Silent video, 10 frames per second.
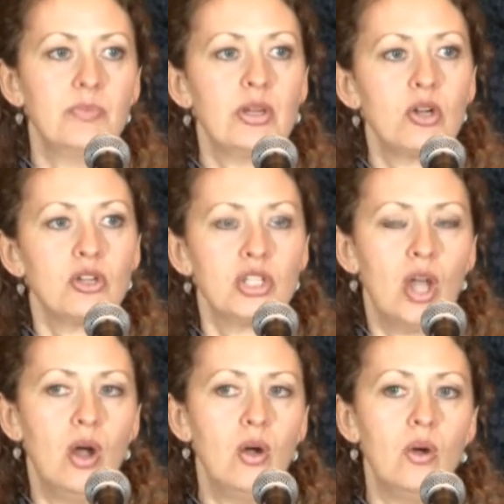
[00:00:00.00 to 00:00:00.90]
but her
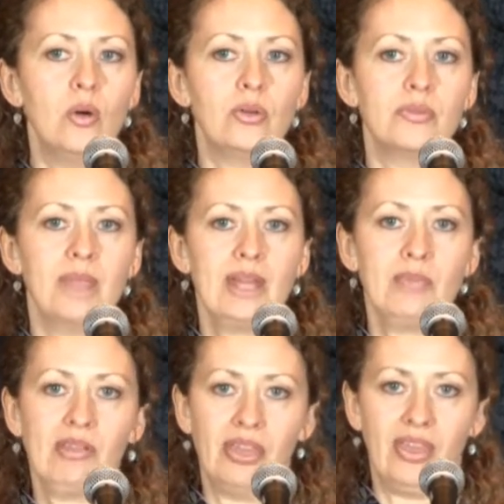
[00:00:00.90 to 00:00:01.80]
tone made
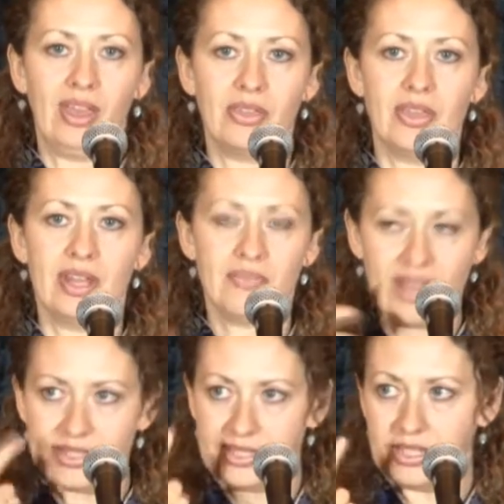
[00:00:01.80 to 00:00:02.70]
me think that if I
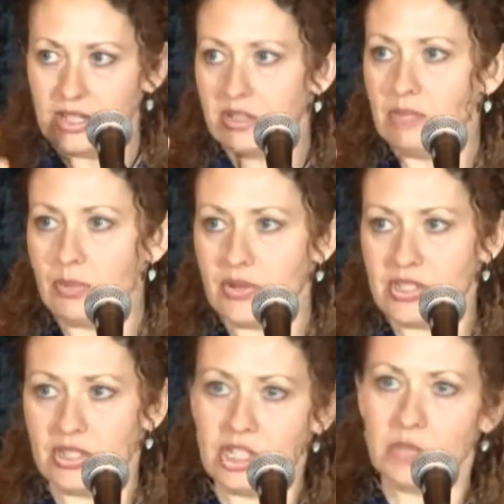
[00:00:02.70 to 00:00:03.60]
had seen her in
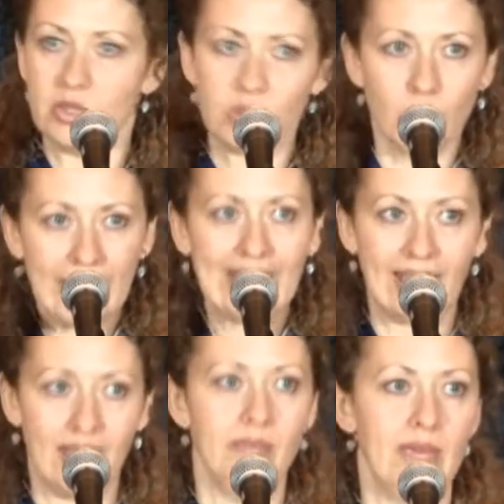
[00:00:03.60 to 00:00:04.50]
person, she was
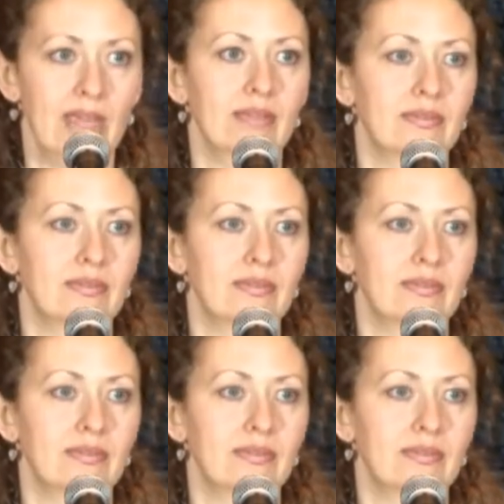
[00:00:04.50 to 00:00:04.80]
winking at me